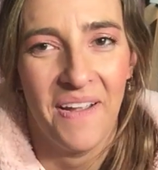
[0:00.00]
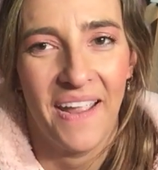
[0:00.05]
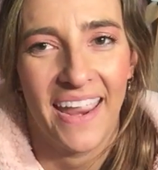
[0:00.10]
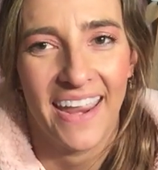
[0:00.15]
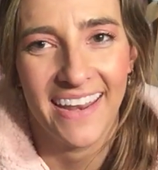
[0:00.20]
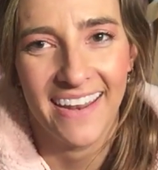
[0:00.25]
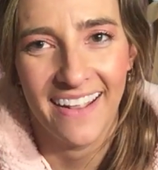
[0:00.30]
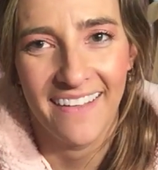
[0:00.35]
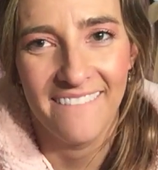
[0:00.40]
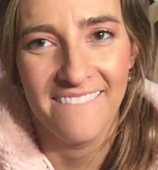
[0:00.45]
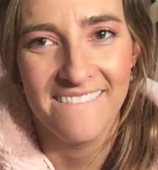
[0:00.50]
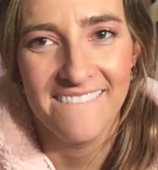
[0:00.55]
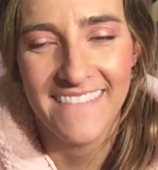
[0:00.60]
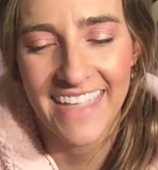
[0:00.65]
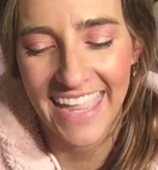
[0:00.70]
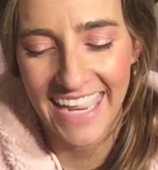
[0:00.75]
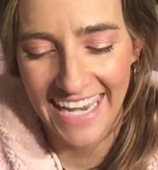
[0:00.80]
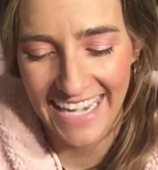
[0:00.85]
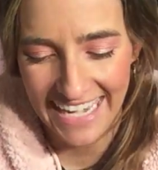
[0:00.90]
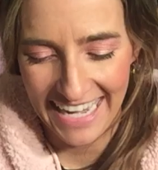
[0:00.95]
Wait a
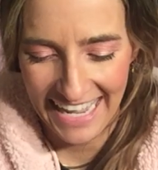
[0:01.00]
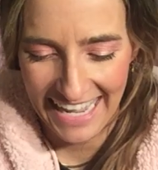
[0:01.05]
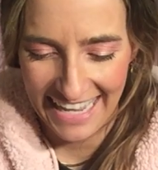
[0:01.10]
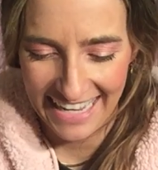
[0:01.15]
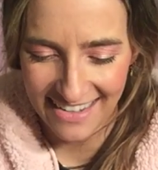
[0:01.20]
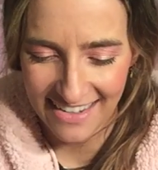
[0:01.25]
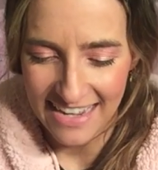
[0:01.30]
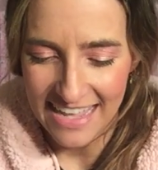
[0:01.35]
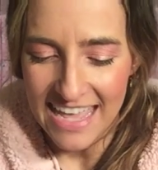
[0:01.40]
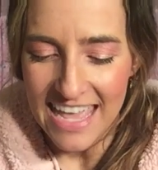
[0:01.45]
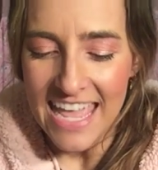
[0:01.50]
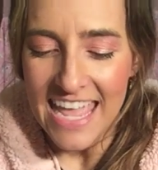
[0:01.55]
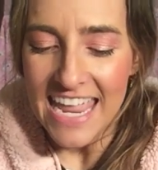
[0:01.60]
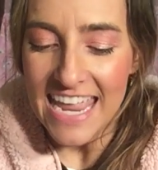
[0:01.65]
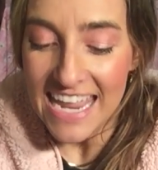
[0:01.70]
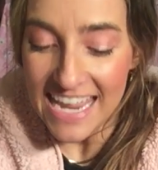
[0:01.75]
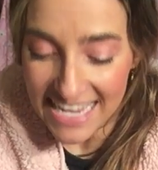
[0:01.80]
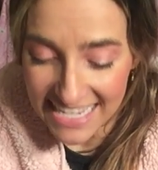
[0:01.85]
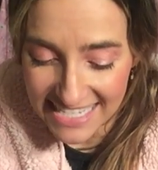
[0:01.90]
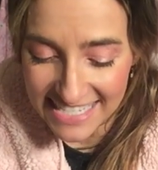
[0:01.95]
minute.
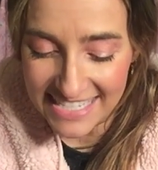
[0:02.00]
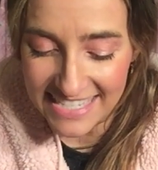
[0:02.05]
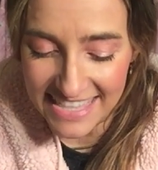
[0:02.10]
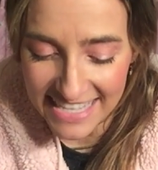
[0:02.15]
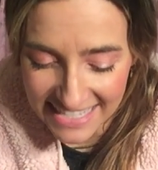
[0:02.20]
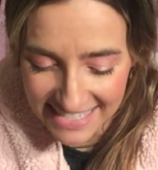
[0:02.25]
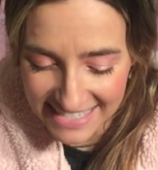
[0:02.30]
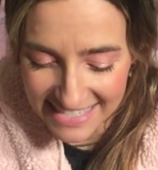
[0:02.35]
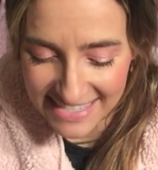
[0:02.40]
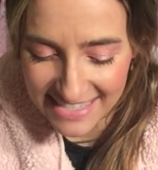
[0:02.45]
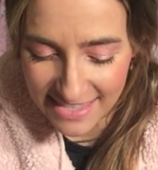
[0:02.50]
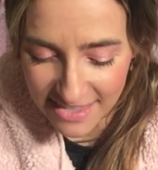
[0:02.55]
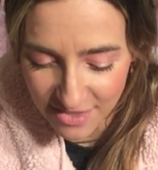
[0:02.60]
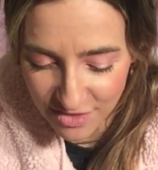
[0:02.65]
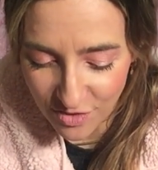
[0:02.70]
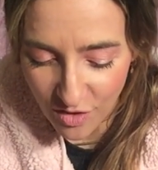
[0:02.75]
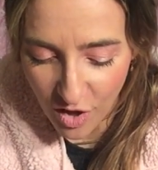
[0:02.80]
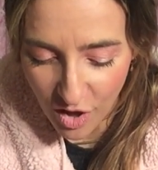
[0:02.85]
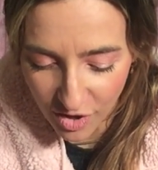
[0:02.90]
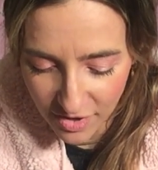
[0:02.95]
Is this the
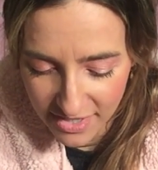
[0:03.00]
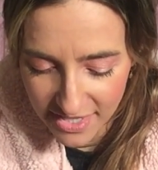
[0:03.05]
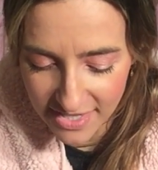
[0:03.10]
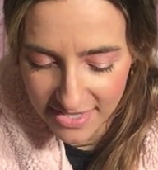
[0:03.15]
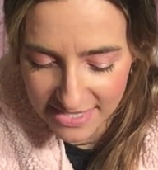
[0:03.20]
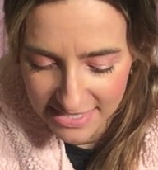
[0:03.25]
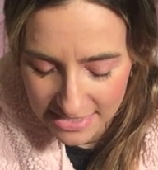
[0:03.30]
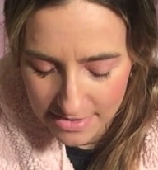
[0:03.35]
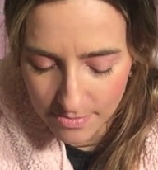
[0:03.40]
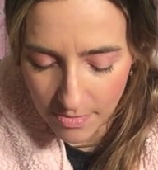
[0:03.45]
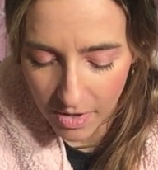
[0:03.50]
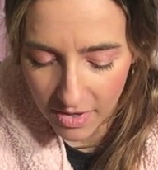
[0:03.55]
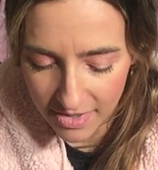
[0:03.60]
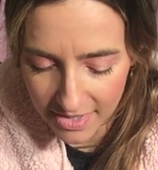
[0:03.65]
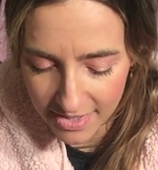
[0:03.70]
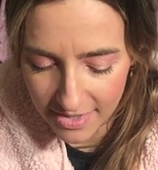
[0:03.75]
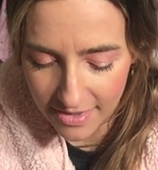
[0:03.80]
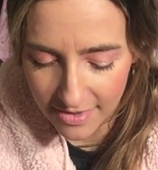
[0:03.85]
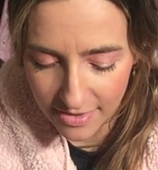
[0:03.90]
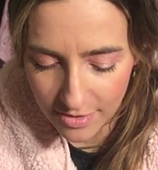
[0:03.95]
longest
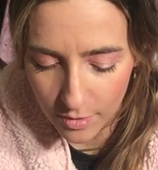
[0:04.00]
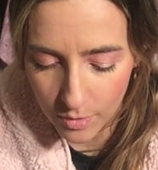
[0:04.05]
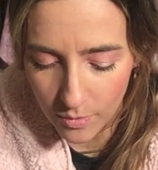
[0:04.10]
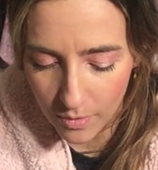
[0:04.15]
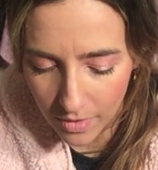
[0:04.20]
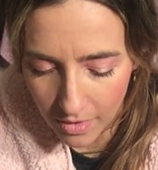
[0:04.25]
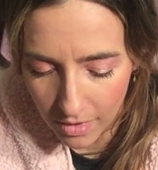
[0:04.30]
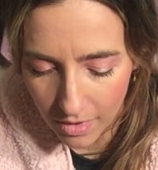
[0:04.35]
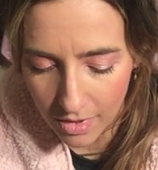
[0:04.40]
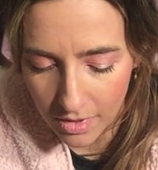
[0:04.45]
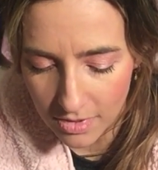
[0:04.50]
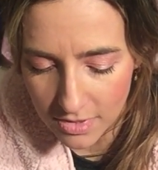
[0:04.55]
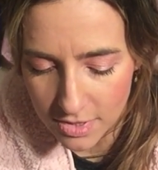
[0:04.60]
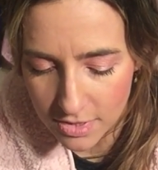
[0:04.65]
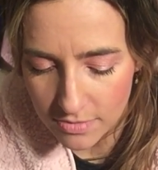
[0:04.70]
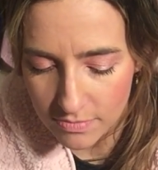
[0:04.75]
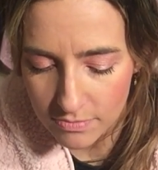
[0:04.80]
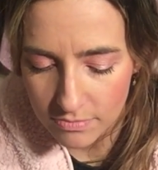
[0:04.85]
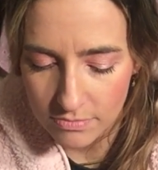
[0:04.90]
monkey in the world?